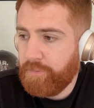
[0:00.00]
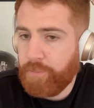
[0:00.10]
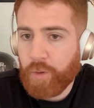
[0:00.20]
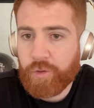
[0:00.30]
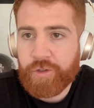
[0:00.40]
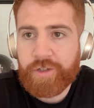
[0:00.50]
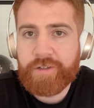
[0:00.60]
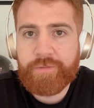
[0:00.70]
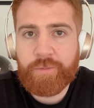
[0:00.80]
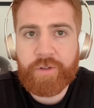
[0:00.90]
buggered,
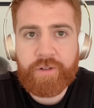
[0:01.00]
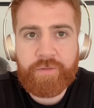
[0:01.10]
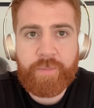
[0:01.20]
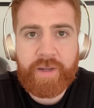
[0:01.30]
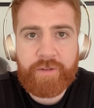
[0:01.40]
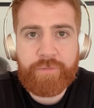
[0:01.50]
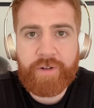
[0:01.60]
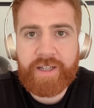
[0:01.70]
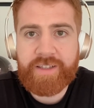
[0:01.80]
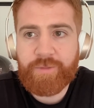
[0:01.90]
for want of a better
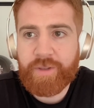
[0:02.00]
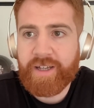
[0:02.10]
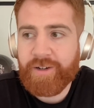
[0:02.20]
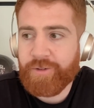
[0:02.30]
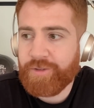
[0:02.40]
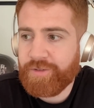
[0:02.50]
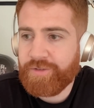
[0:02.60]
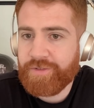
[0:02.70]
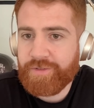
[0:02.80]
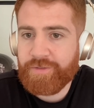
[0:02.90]
phrase, without
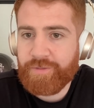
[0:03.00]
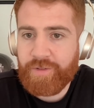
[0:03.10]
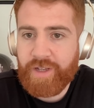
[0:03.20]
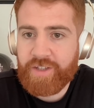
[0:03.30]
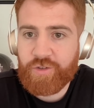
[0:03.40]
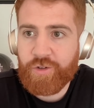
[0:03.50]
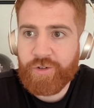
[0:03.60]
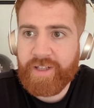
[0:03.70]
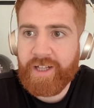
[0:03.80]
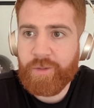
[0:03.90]

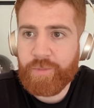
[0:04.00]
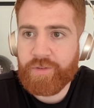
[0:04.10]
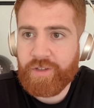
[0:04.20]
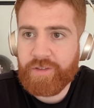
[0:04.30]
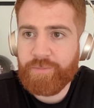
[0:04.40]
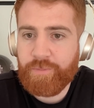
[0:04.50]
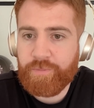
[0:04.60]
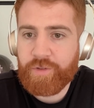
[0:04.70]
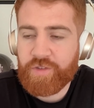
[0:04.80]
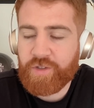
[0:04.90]
external help and
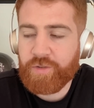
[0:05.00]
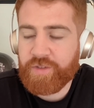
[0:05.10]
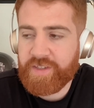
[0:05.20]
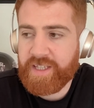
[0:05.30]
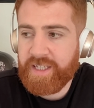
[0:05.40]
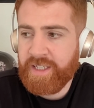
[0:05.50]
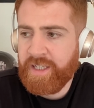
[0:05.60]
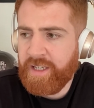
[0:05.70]
consultancy.